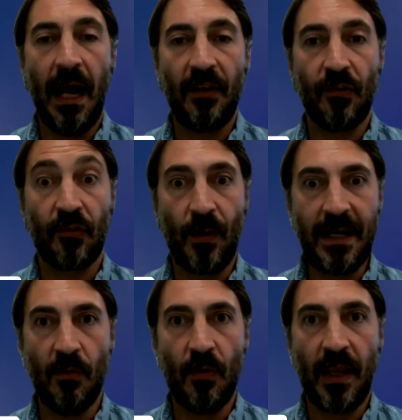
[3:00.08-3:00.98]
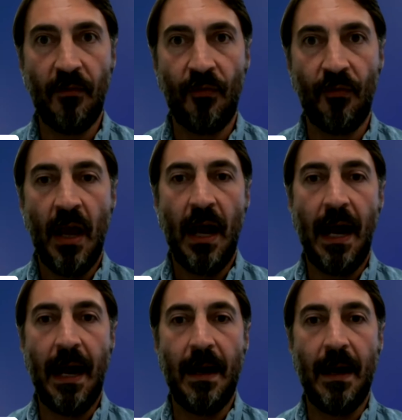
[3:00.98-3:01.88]
So Seraina will give
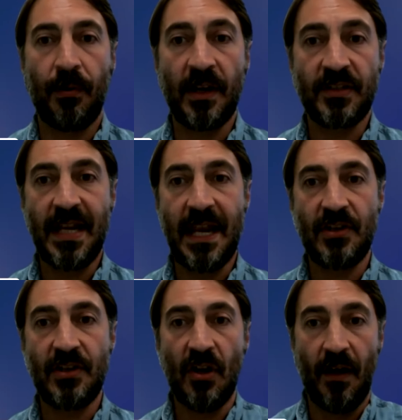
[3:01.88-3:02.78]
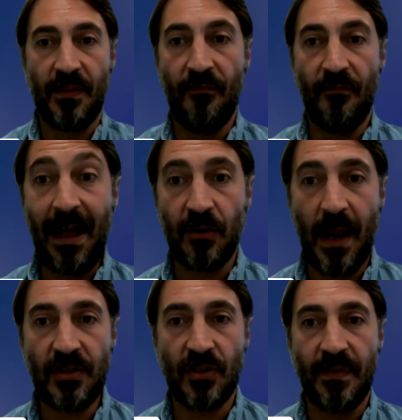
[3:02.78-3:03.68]
a presentation on the
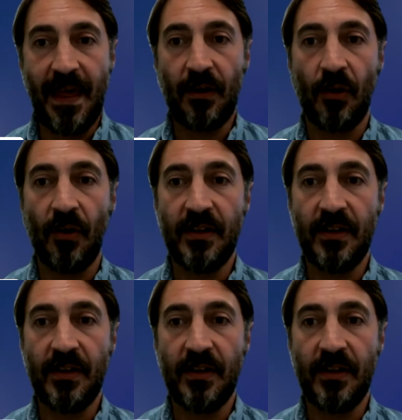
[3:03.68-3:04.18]
evaluation that her